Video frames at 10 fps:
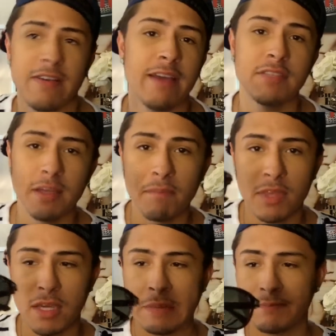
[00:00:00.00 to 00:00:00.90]
five
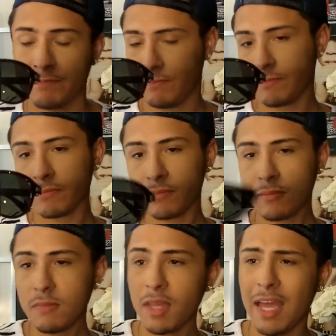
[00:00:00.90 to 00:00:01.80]
something.
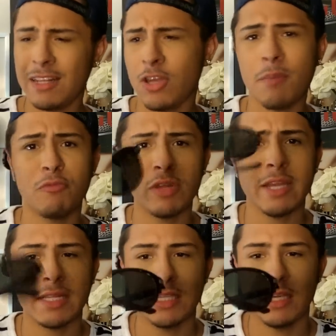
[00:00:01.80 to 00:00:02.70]
And so I've been
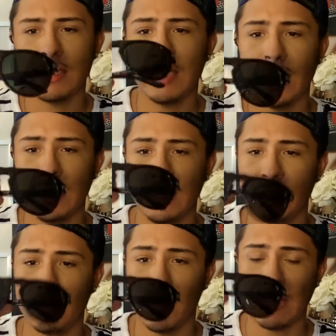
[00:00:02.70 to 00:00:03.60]
really into these lately.
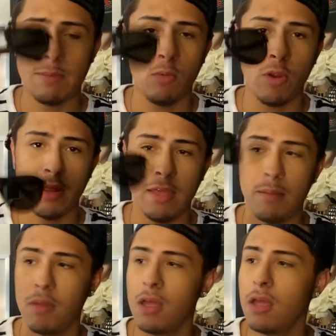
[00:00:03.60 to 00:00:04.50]
This month I've been wearing
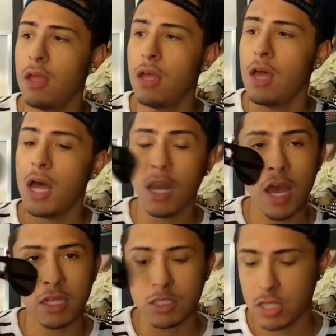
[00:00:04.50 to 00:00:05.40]
them a
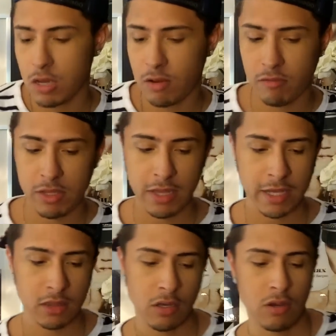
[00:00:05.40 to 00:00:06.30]
lot. So I really
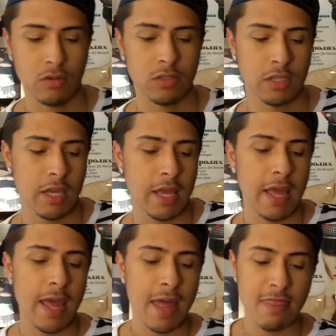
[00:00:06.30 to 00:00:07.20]
like those.
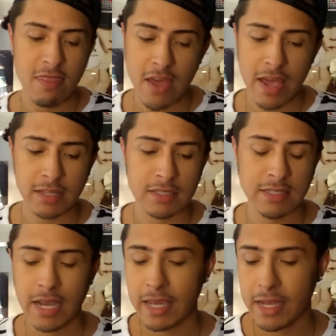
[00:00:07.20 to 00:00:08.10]
And then
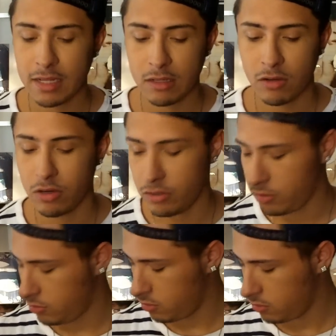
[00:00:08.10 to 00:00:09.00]
second, or